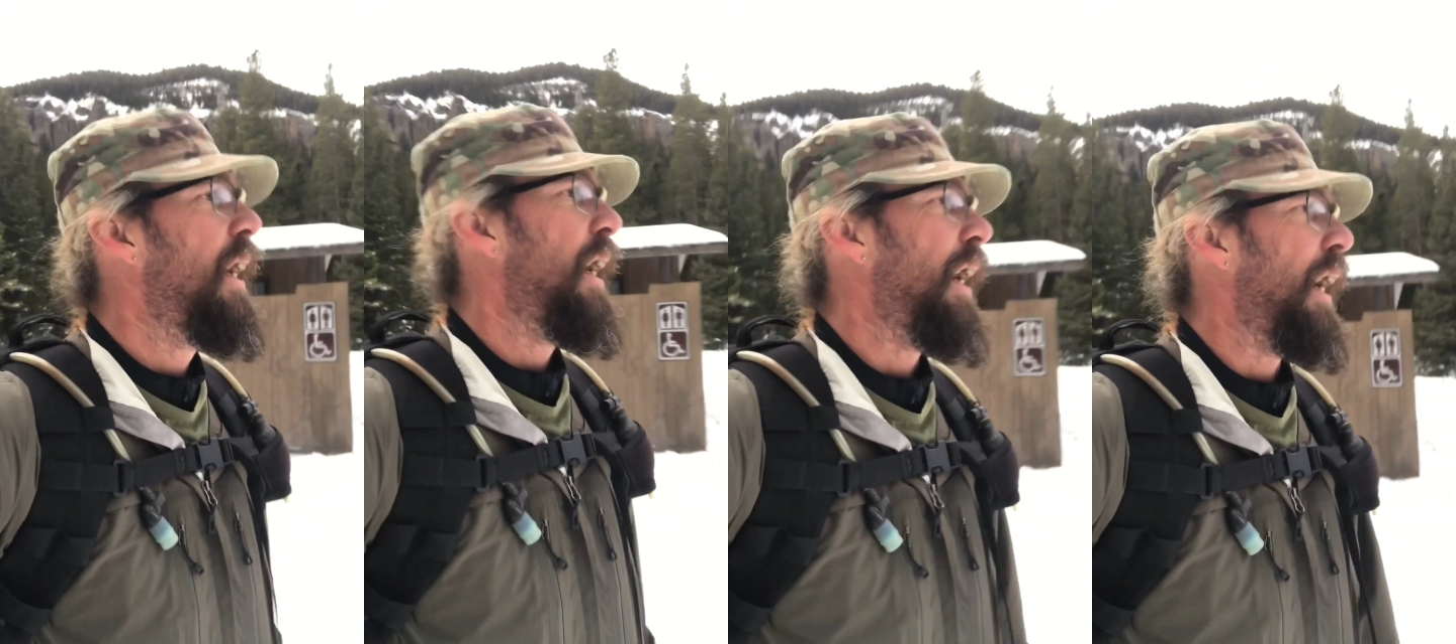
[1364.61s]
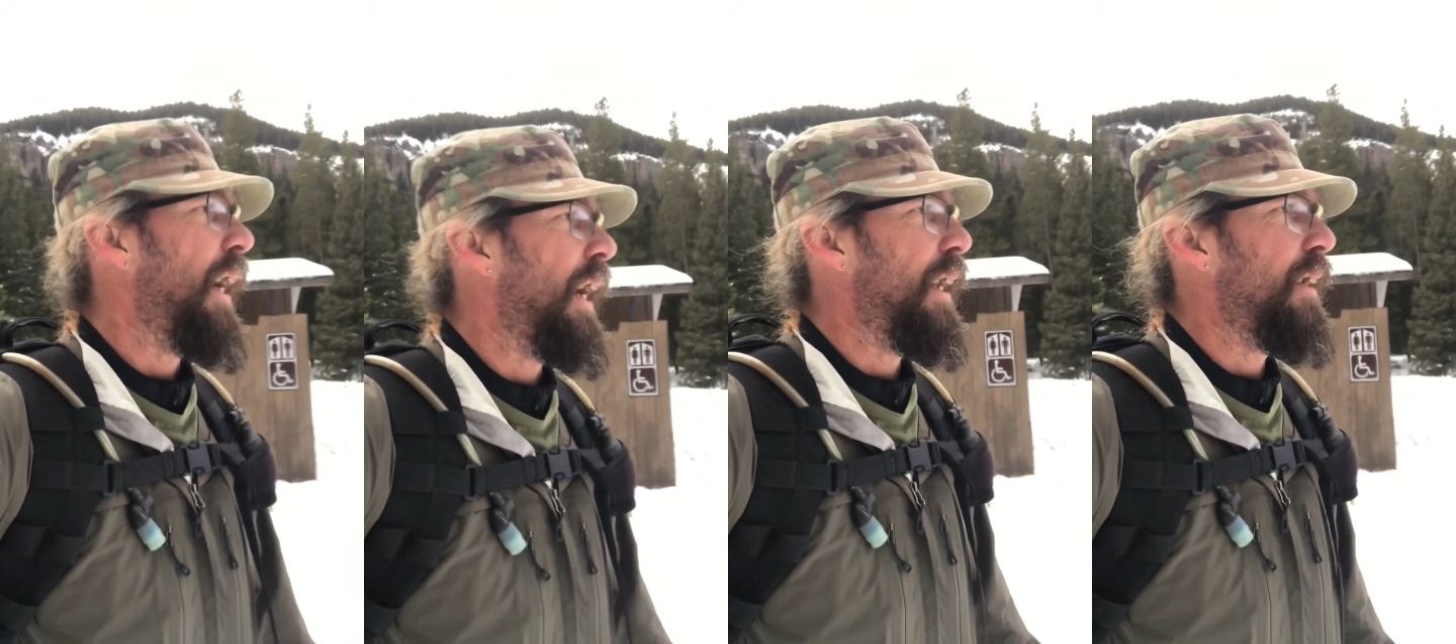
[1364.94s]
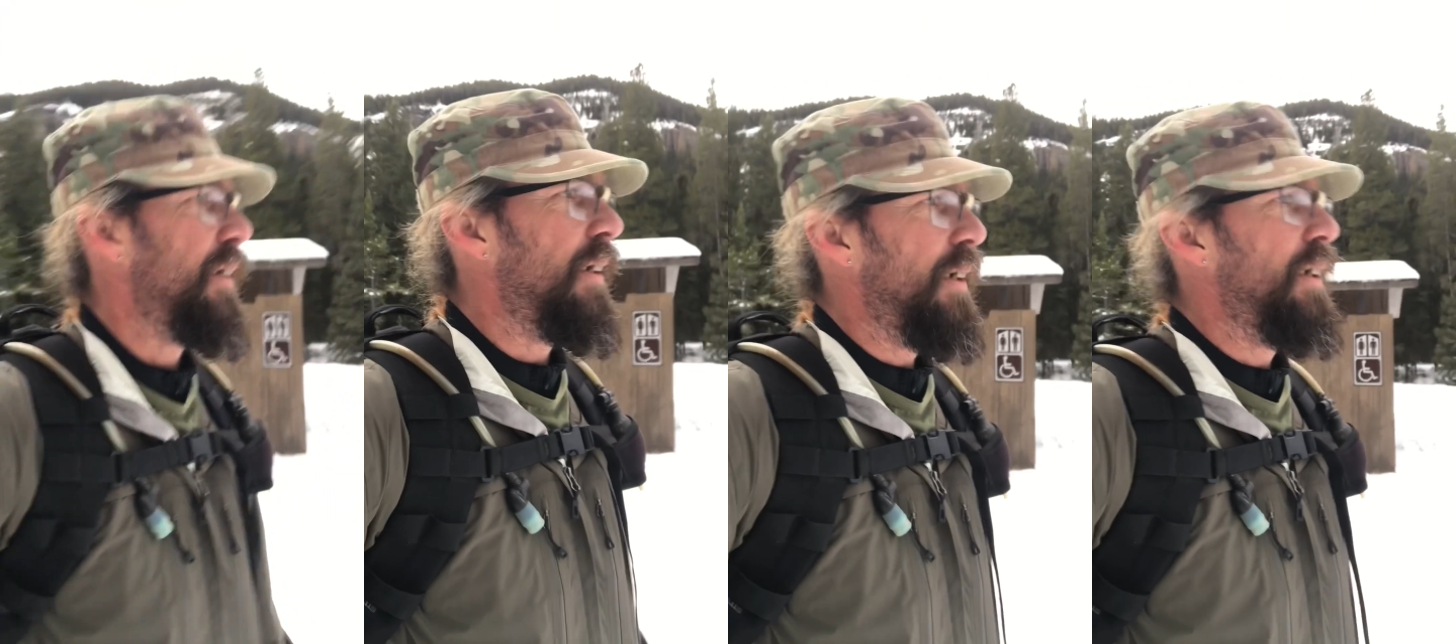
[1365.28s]
and
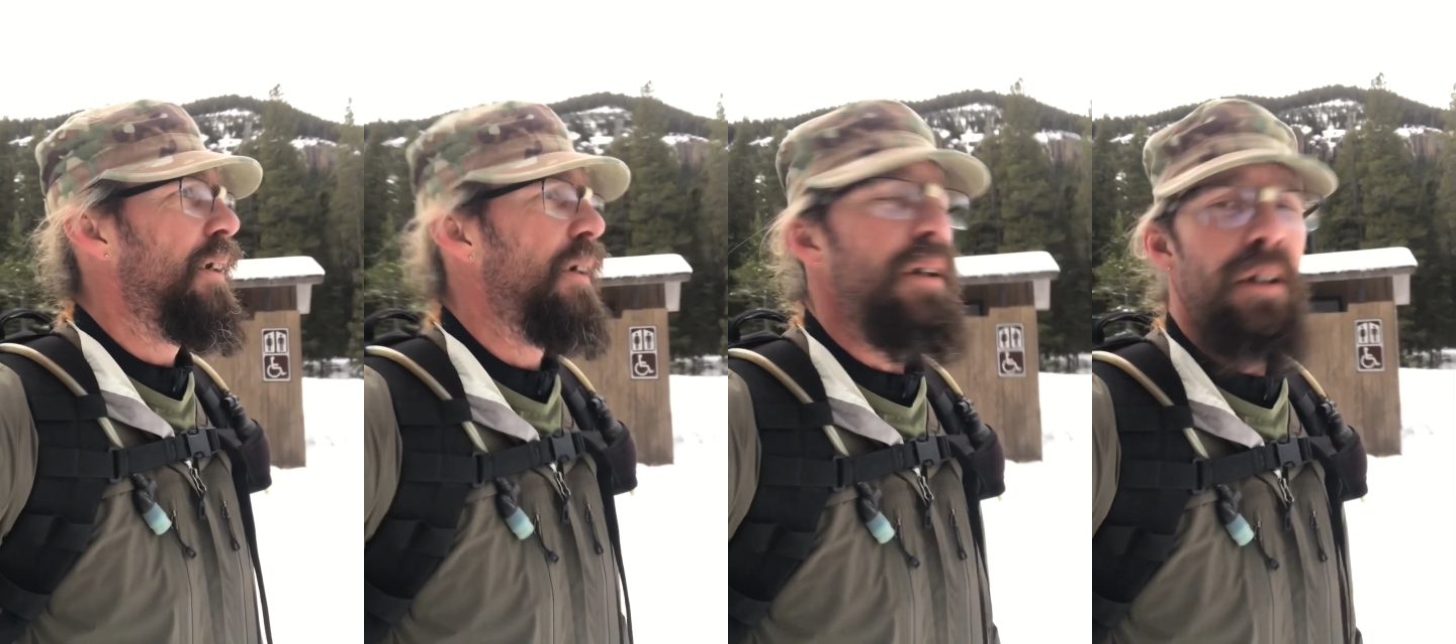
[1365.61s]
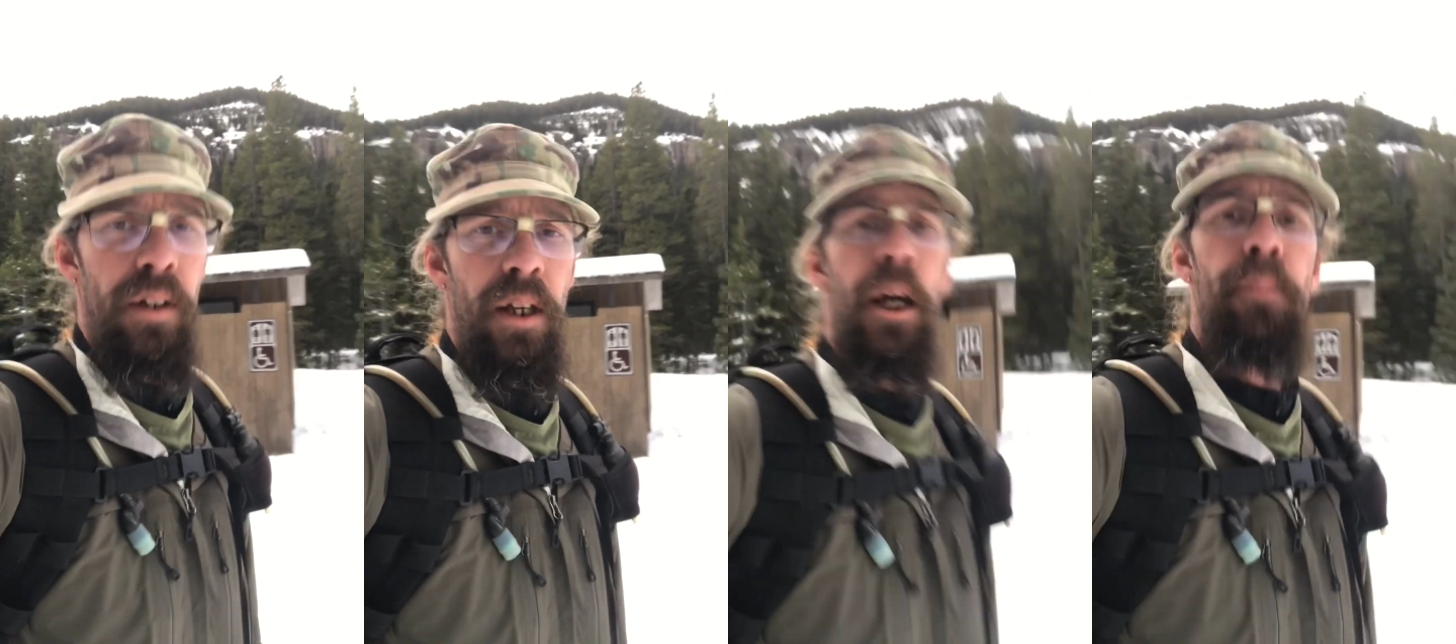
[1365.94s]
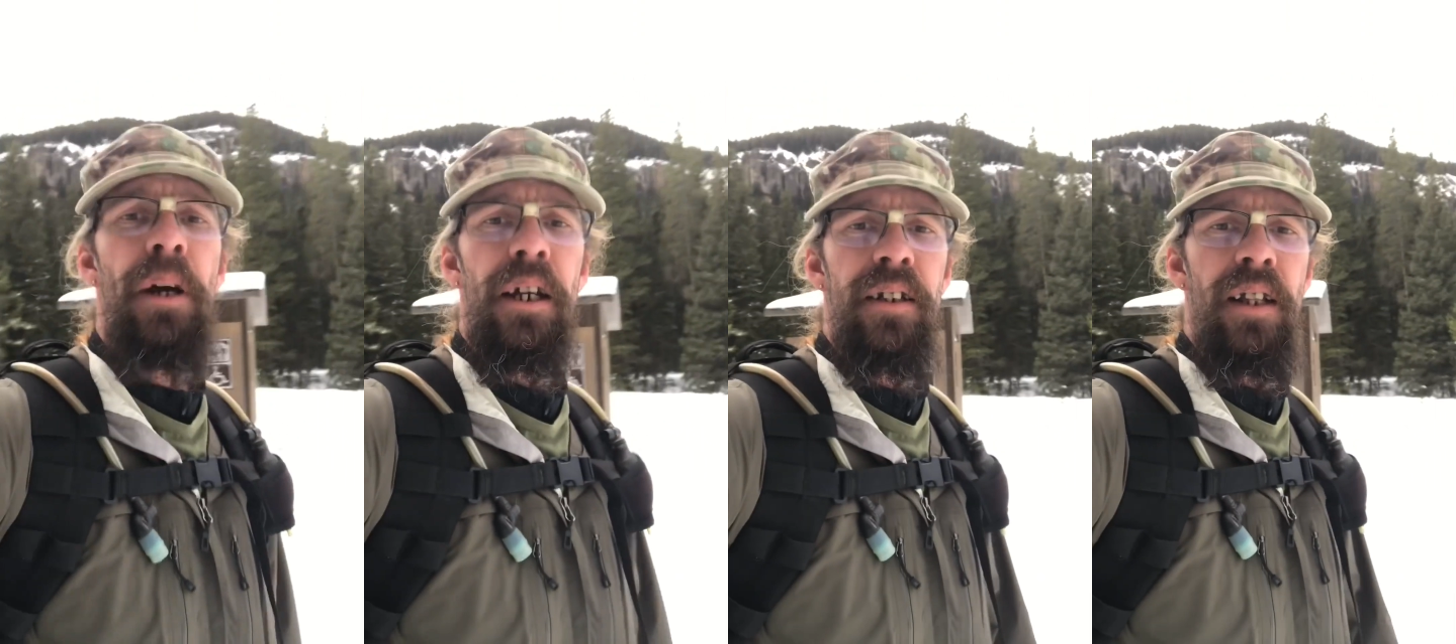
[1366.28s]
head
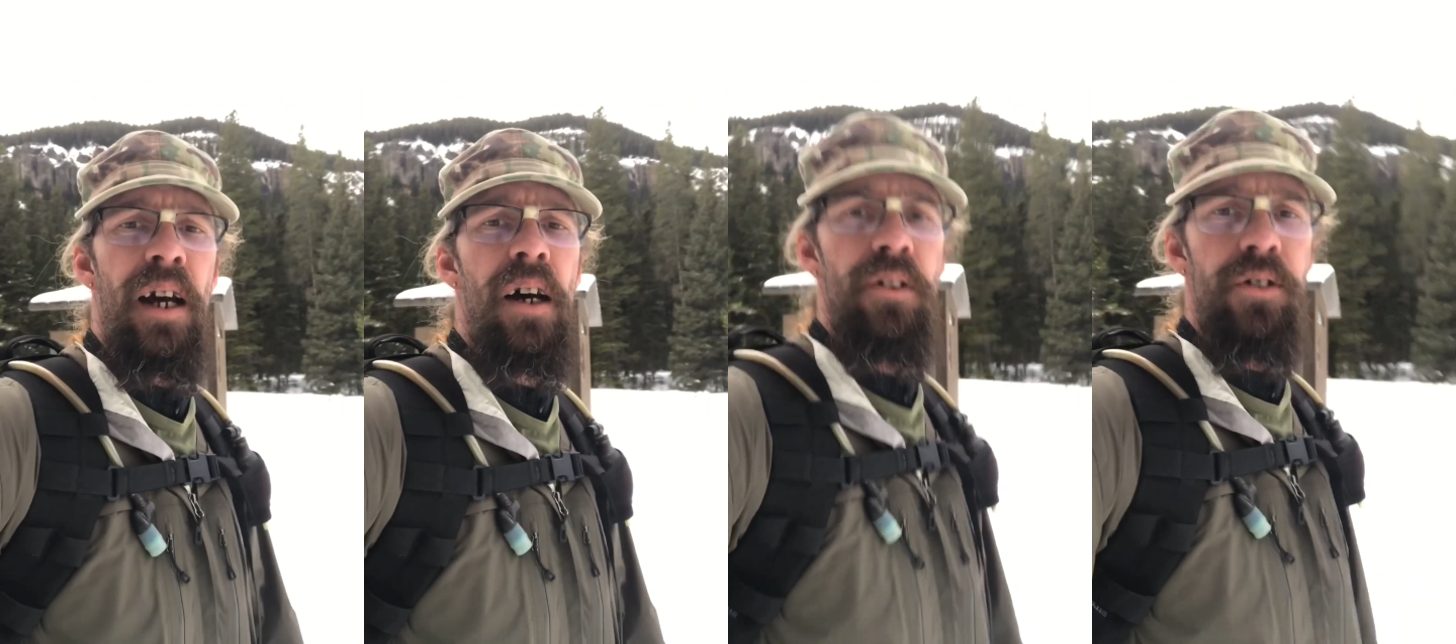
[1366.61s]
back to the house.